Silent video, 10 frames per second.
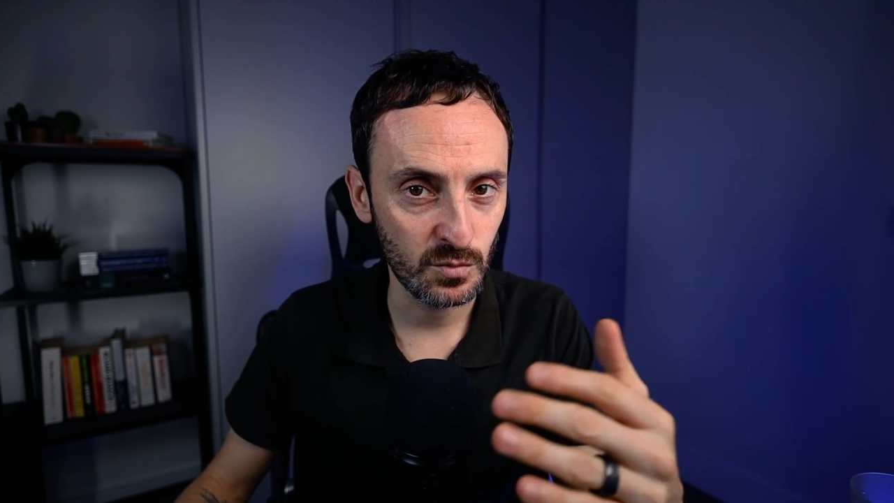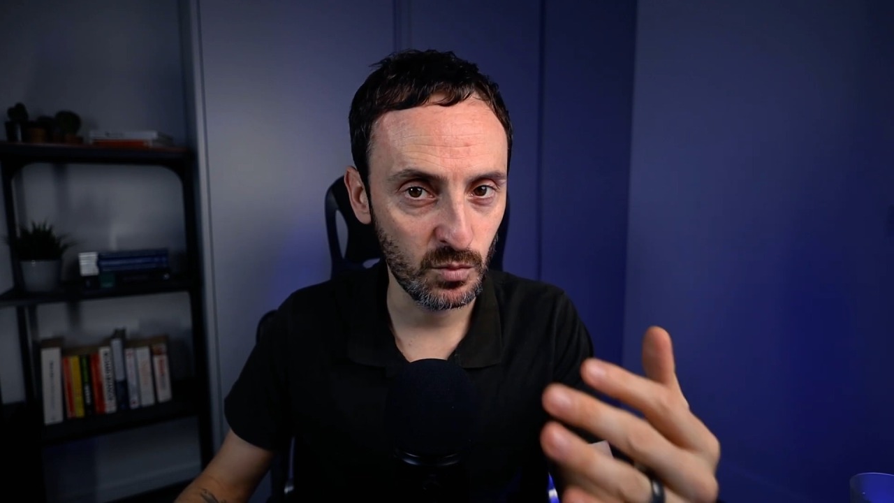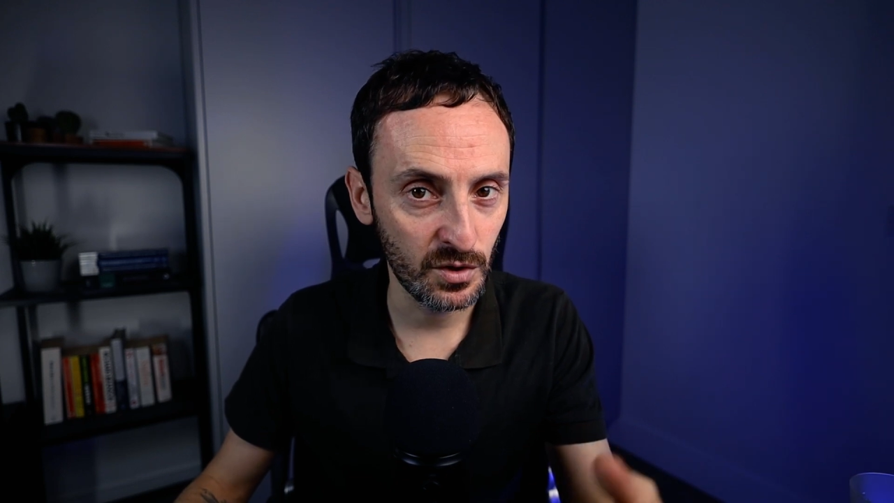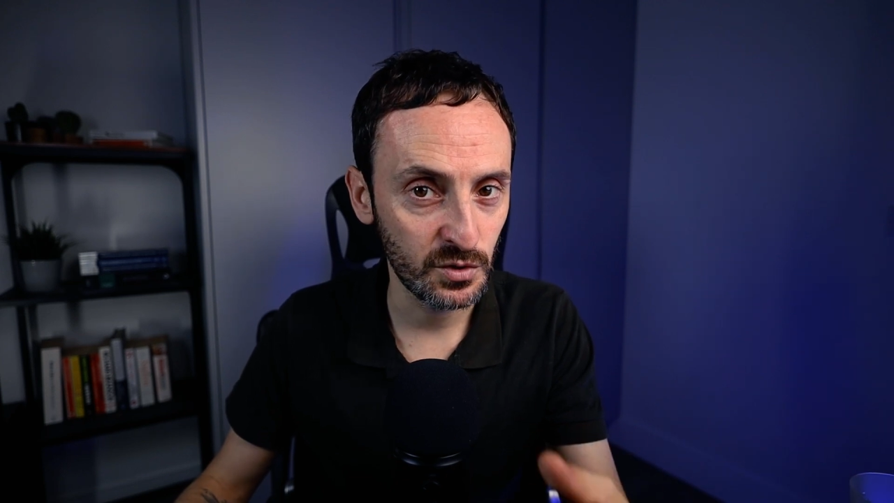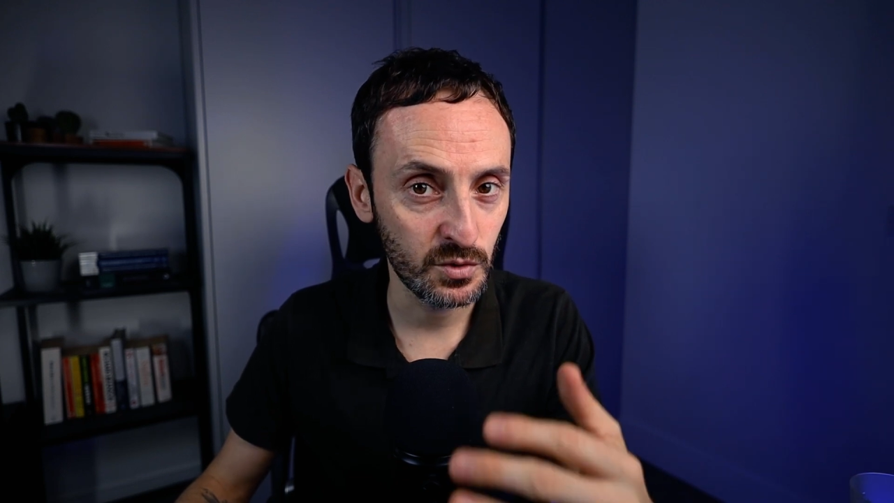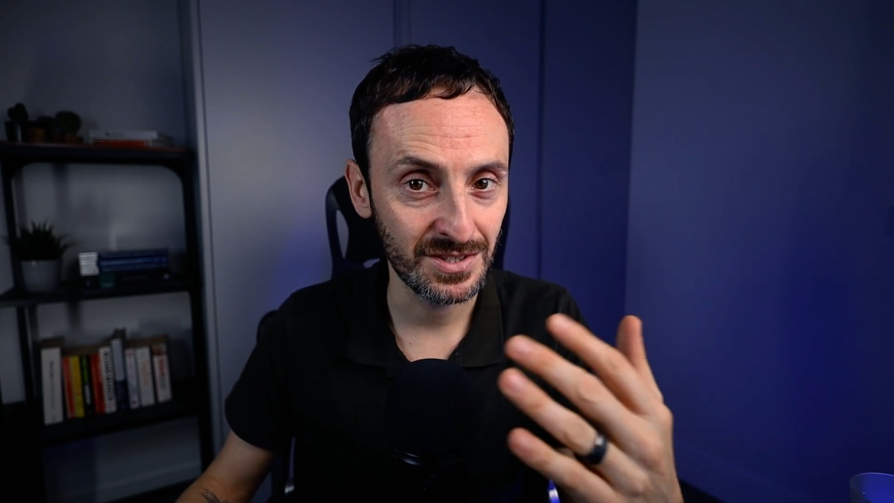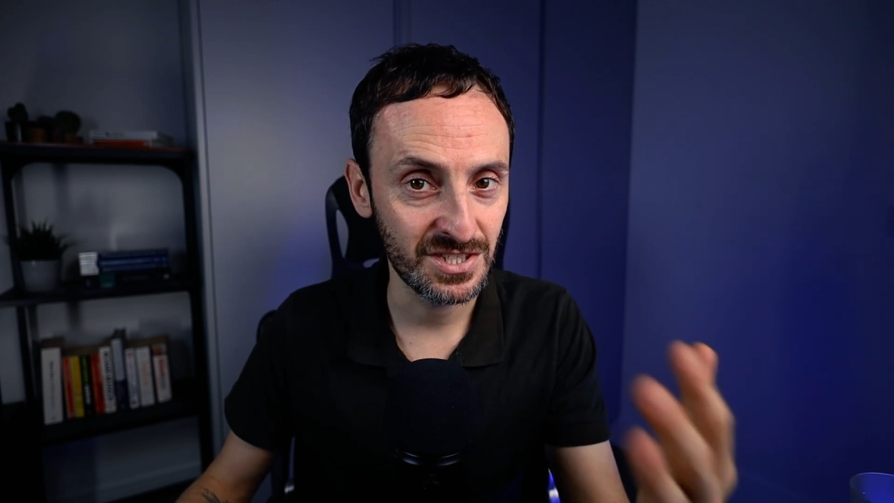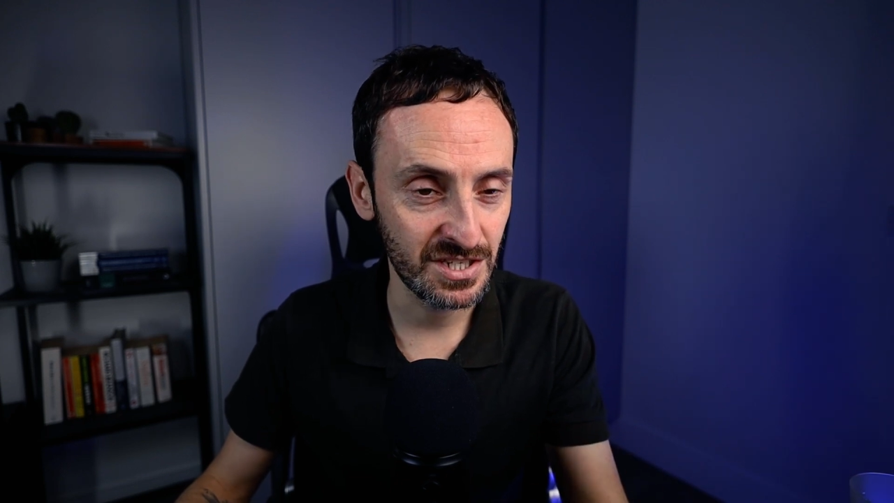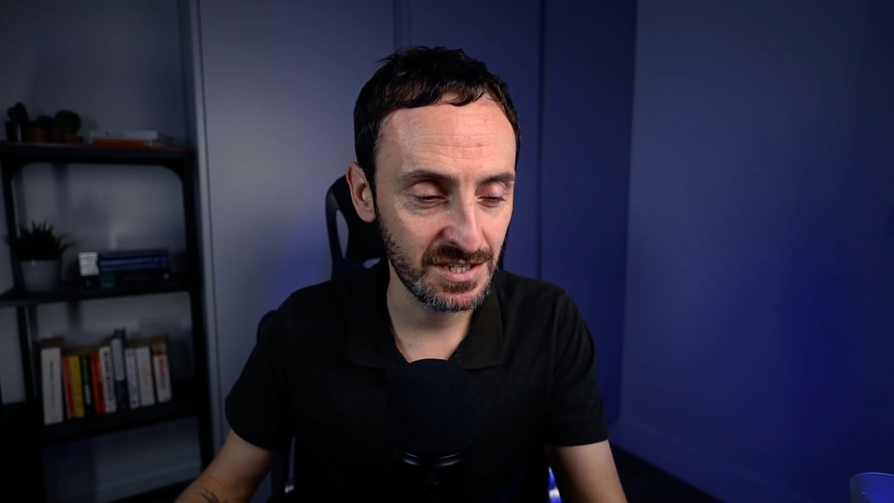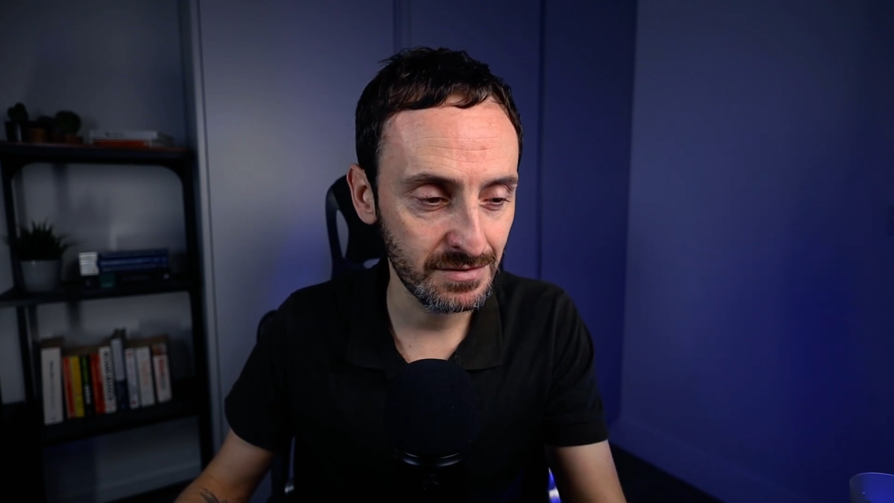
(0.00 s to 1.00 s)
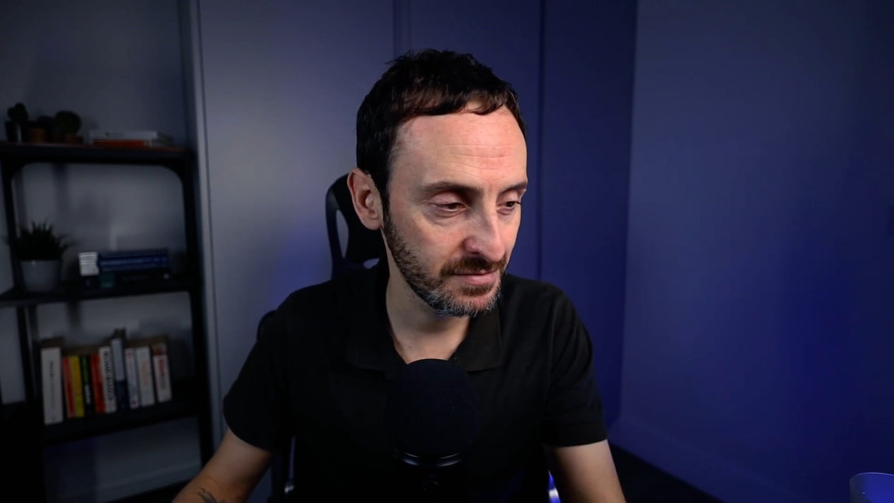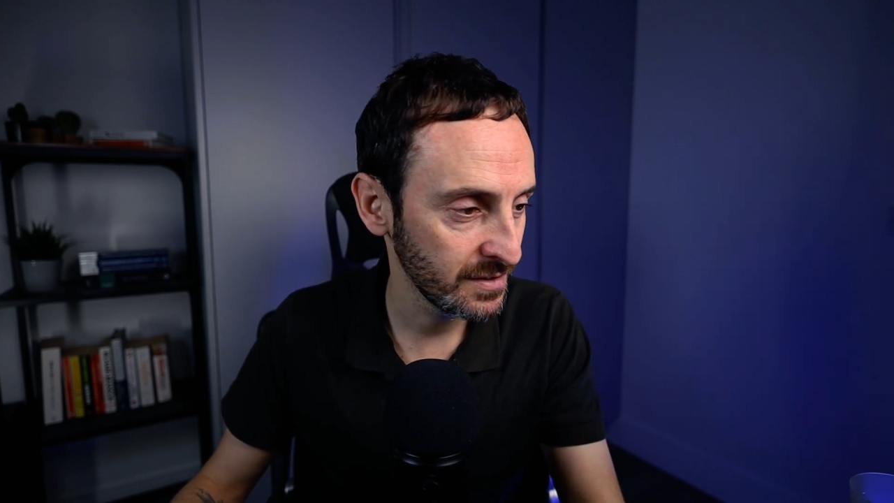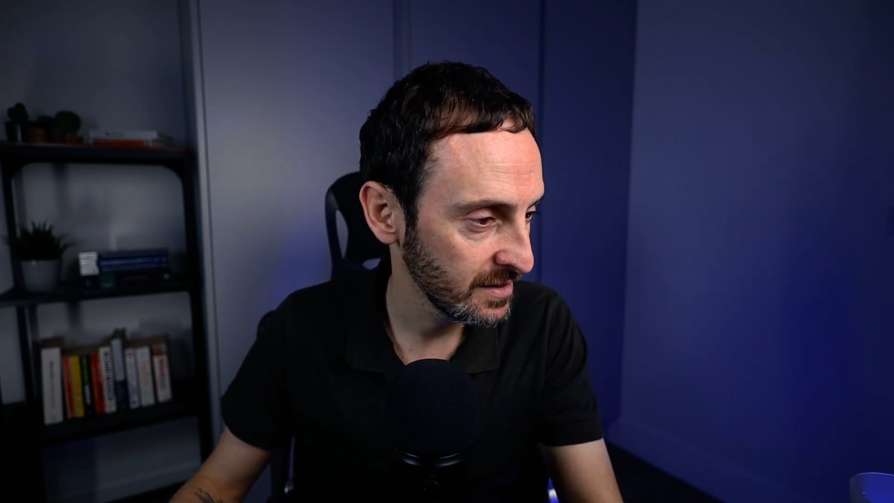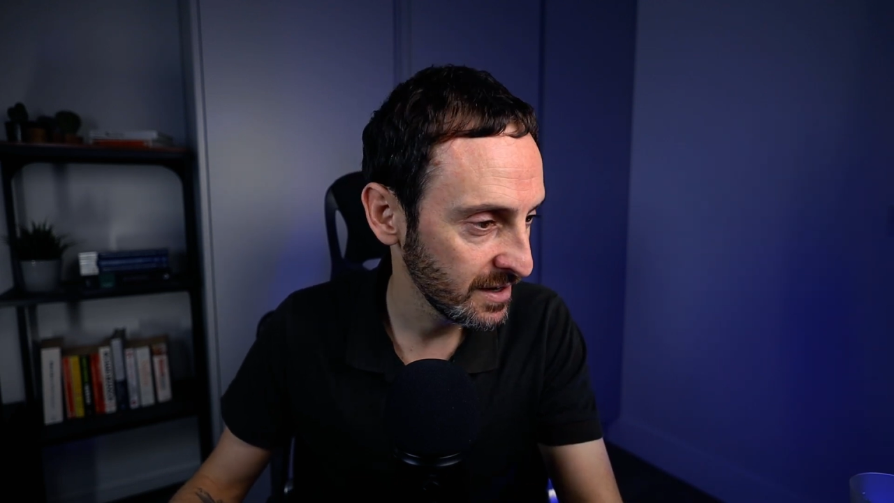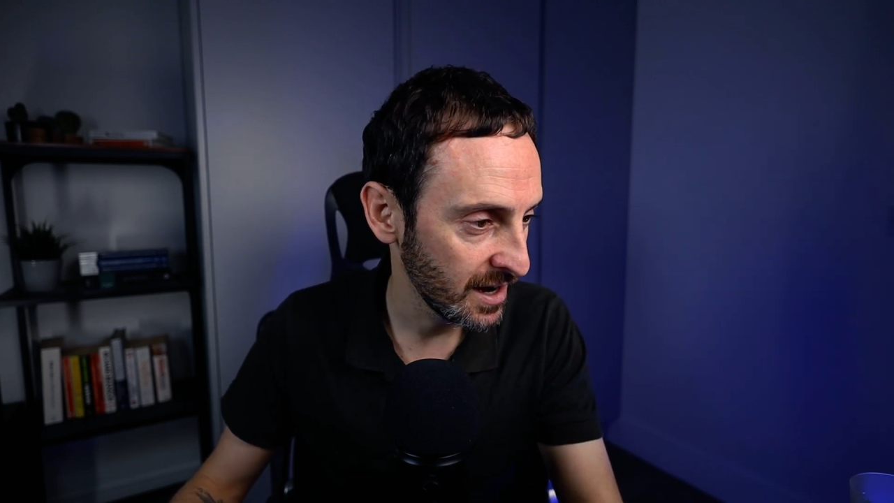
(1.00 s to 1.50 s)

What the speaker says: want to achieve.